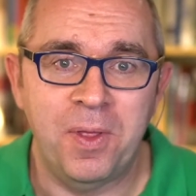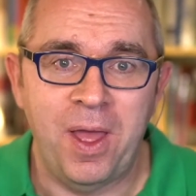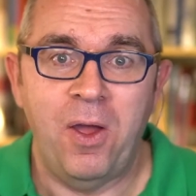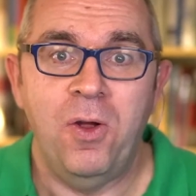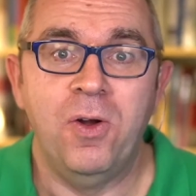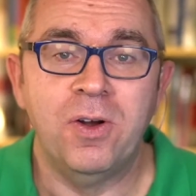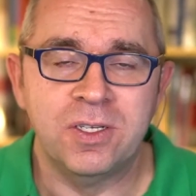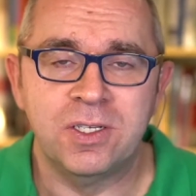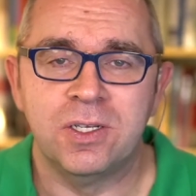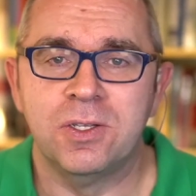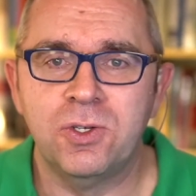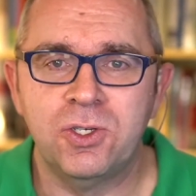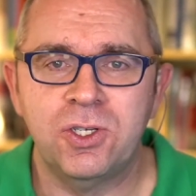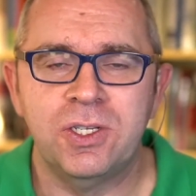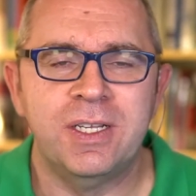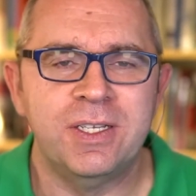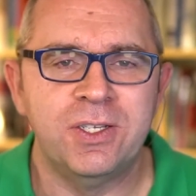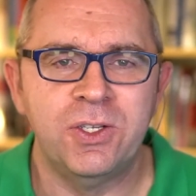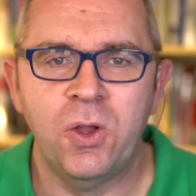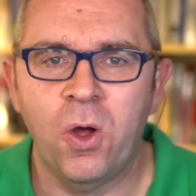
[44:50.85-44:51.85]
our
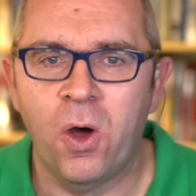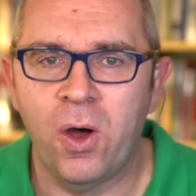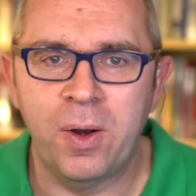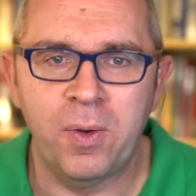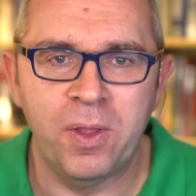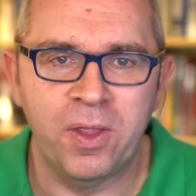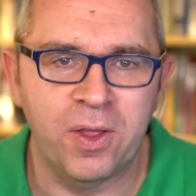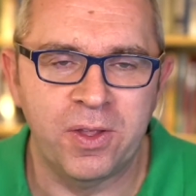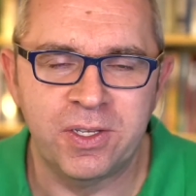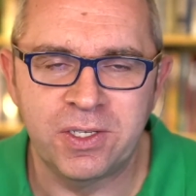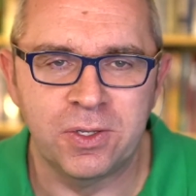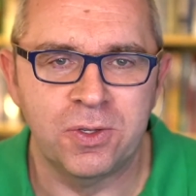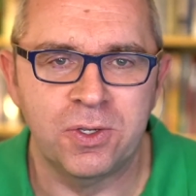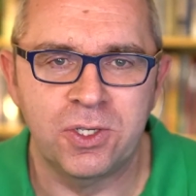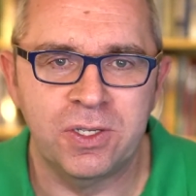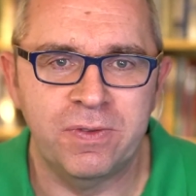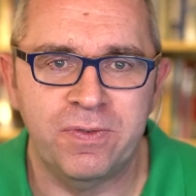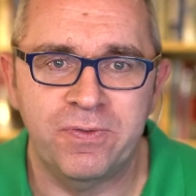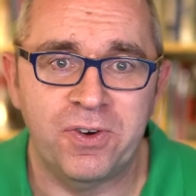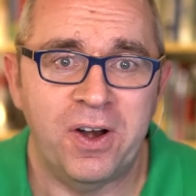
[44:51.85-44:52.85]
solution is not the
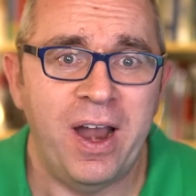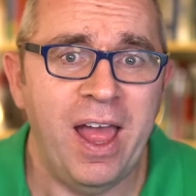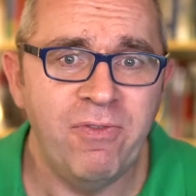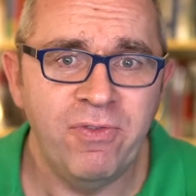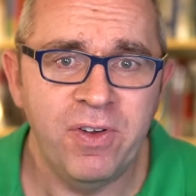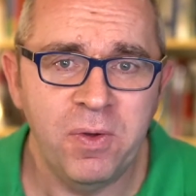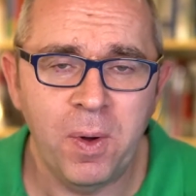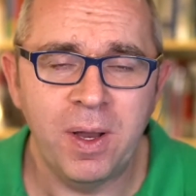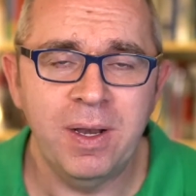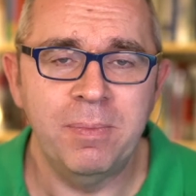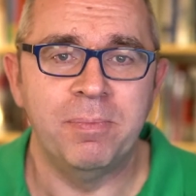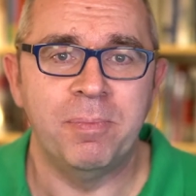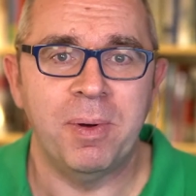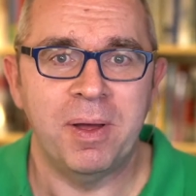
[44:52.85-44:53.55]
solution for everyone,